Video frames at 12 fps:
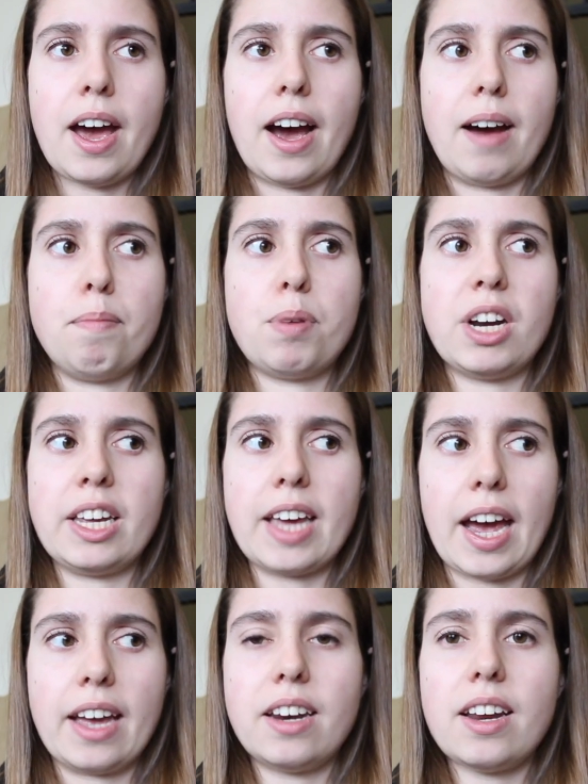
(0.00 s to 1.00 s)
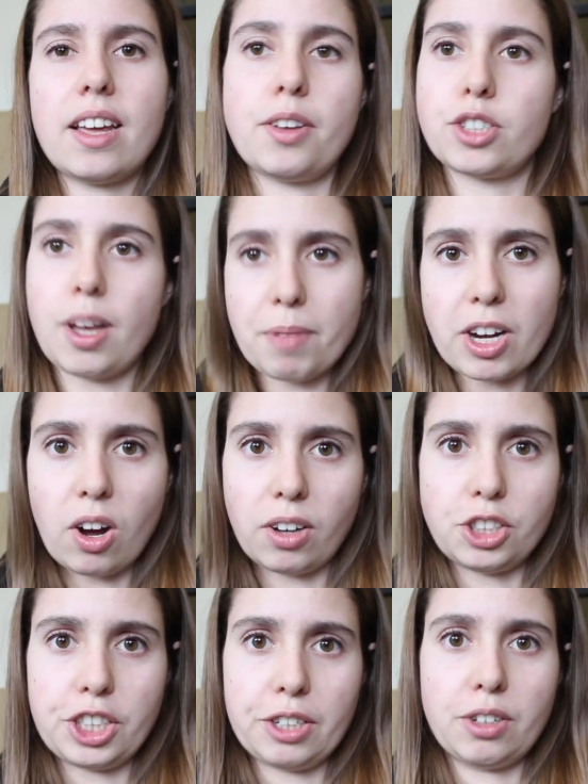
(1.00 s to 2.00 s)
But again, there's something
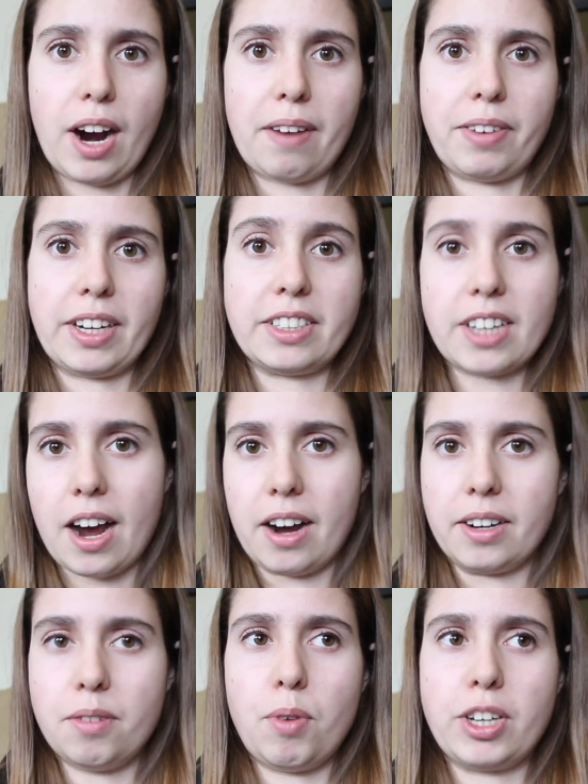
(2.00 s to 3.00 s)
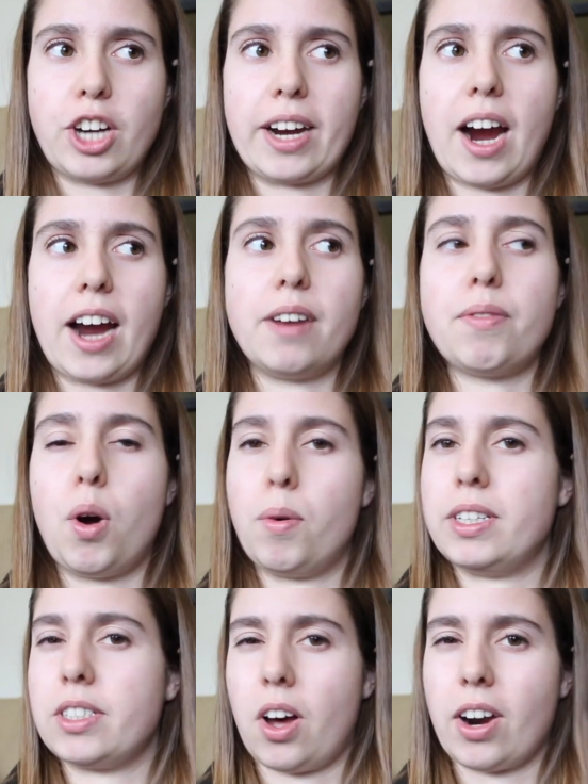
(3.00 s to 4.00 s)
called geographic tongue, which I kind of
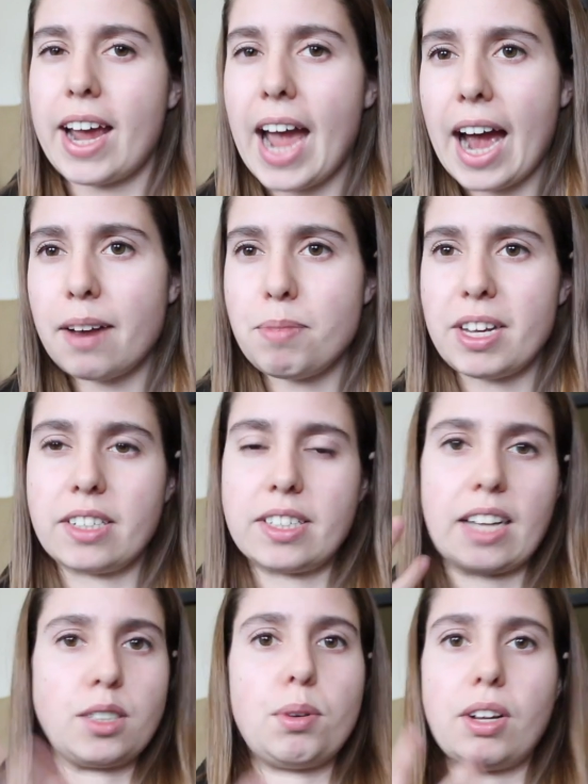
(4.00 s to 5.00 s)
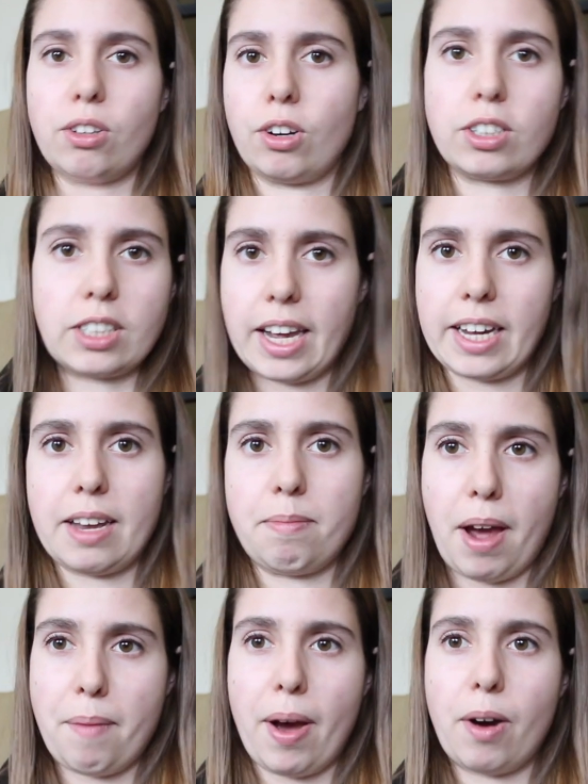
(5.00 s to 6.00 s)
always thought I had because that's what it looked like in
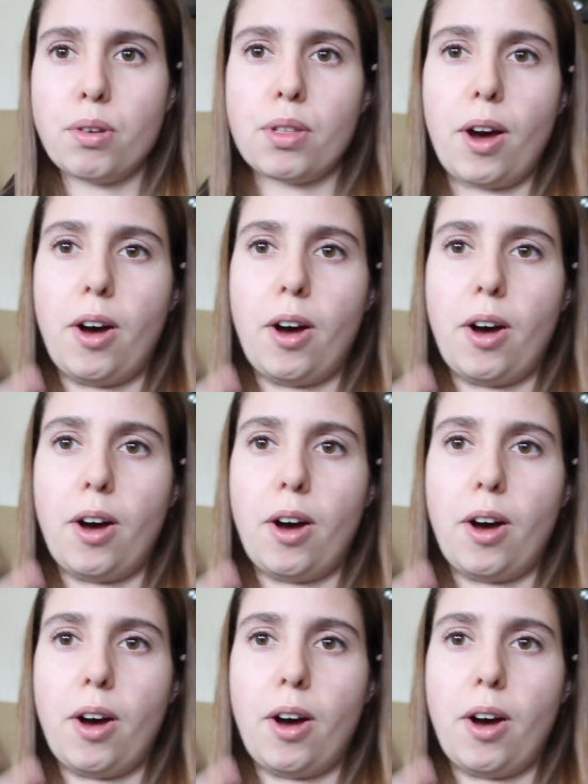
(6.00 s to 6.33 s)
my mouth.